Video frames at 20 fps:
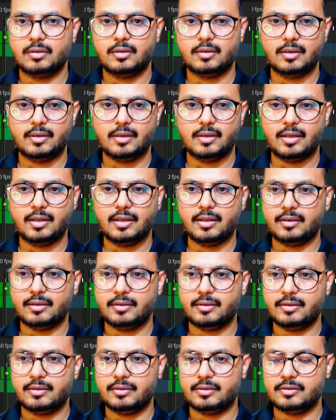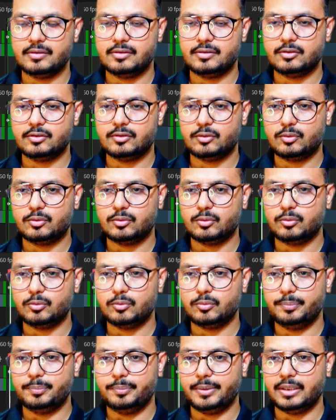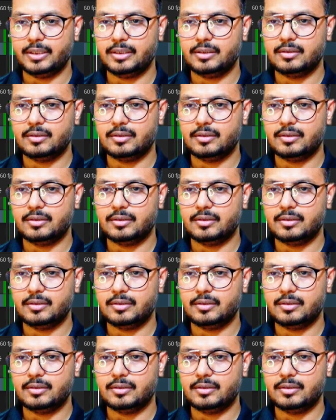And I think this is too big.